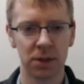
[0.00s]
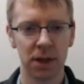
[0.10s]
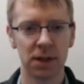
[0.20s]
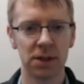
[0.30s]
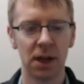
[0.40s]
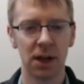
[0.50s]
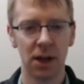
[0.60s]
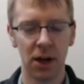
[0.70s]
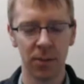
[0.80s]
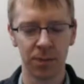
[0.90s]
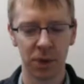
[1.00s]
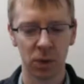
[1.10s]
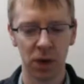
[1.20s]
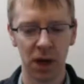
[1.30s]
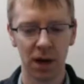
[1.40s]
Like you said,
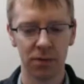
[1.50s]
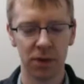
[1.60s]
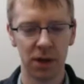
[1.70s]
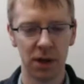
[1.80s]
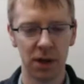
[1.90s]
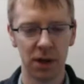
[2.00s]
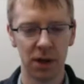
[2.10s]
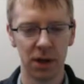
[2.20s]
we have the